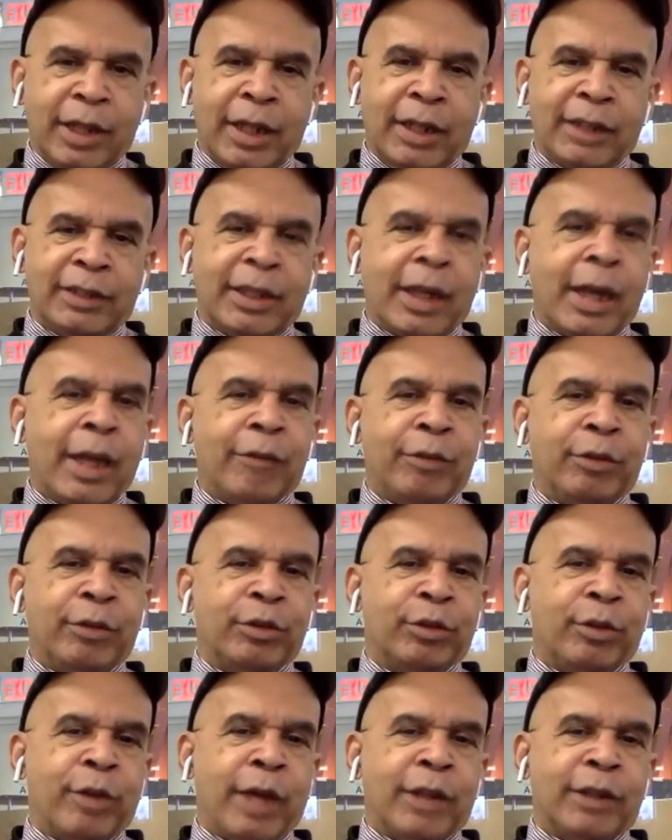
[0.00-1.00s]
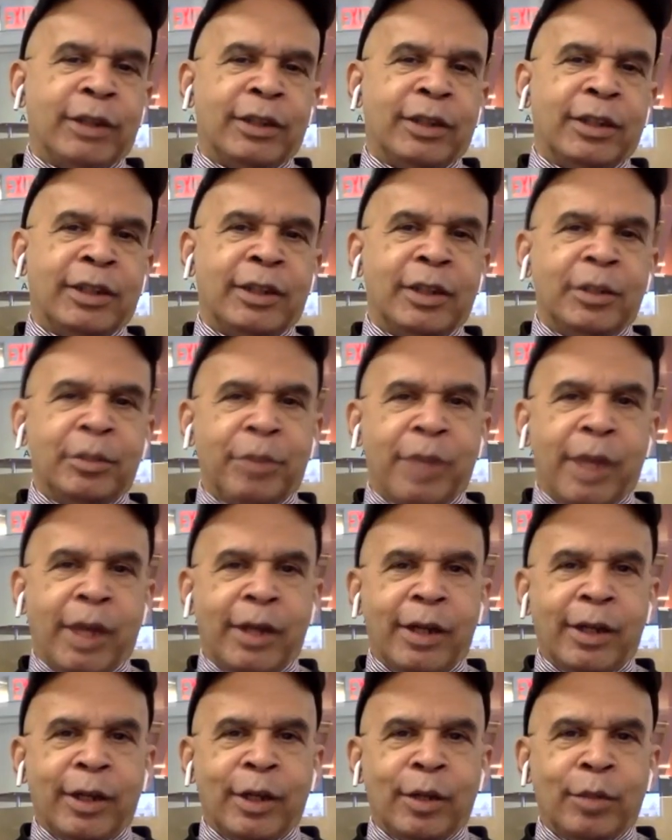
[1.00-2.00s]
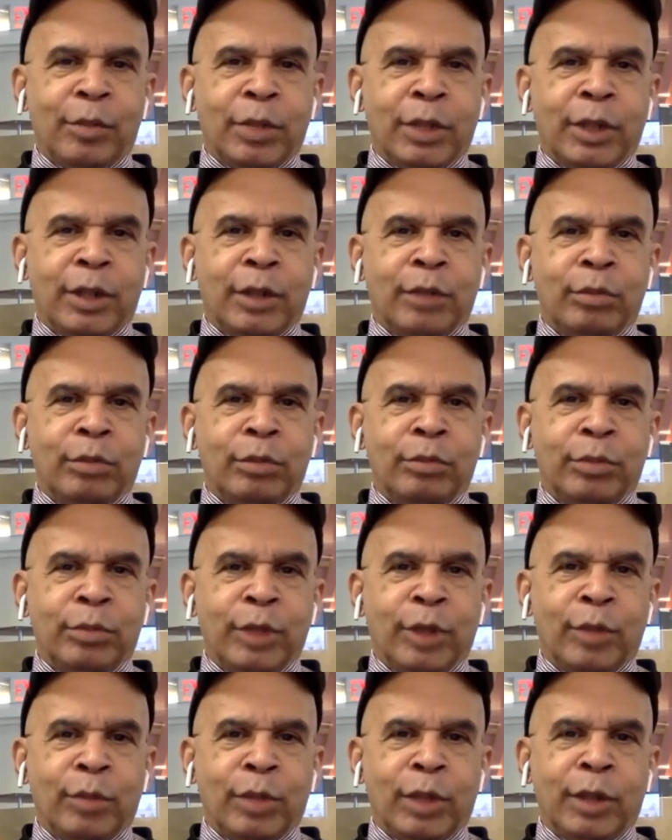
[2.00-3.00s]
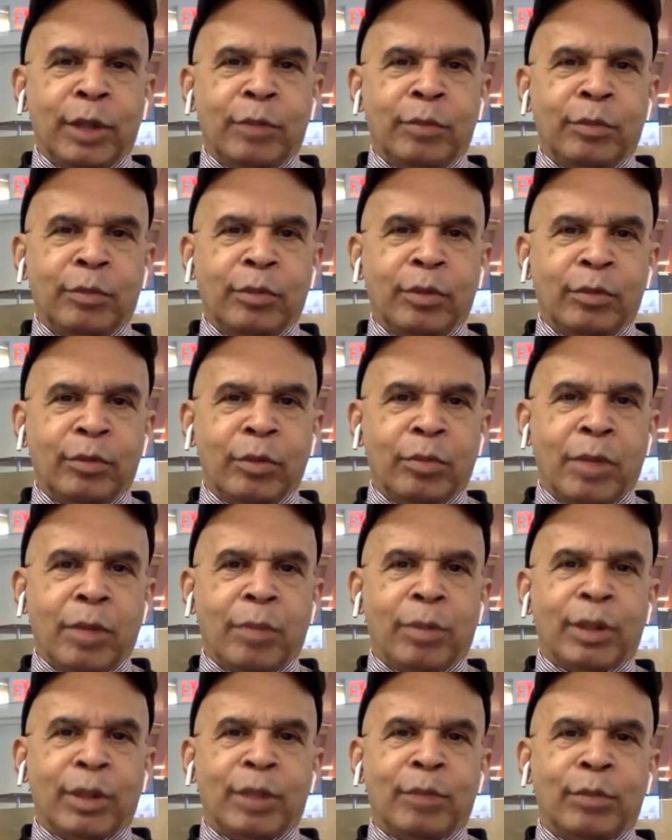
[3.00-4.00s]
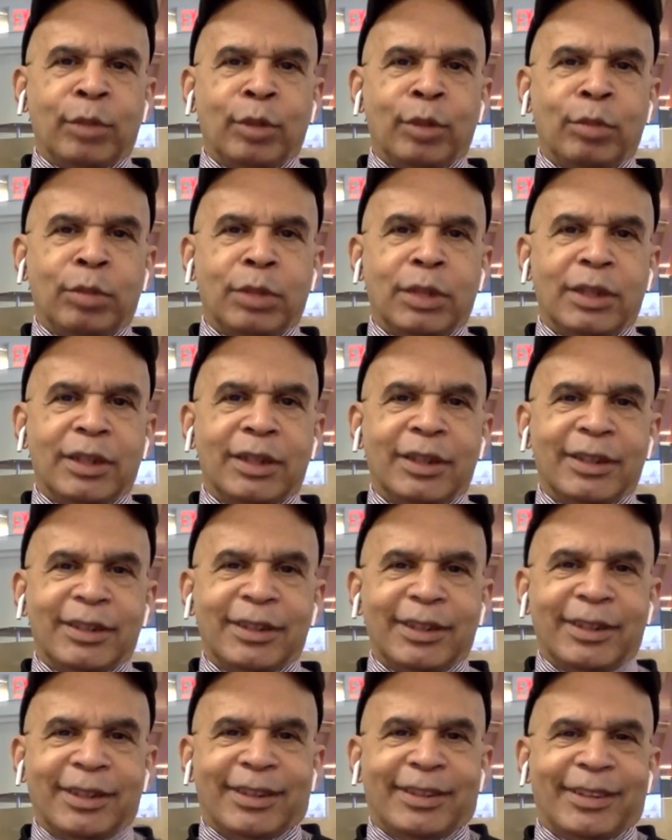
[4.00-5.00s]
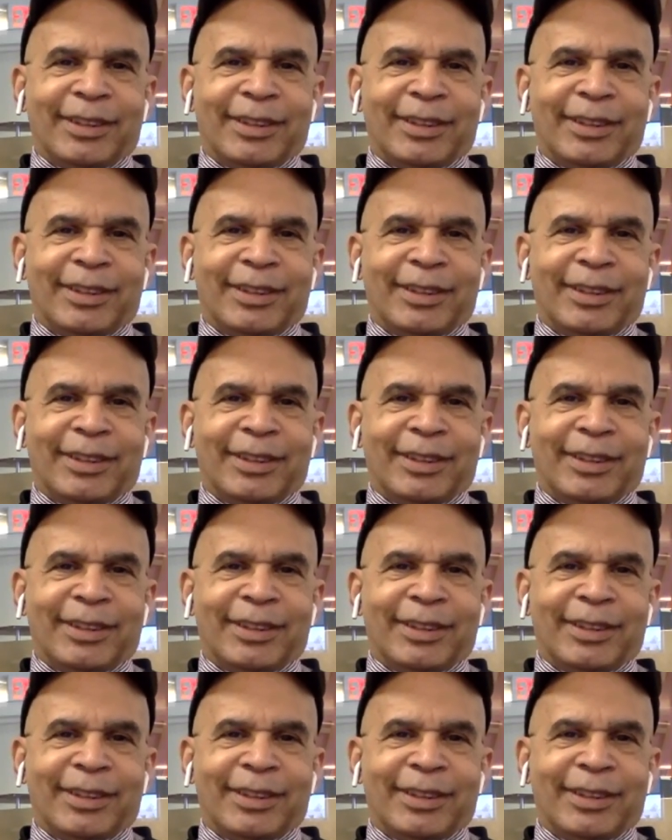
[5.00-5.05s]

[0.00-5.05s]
Yeah, they say if you scratch an independent, he'll bleed Republican blue blood.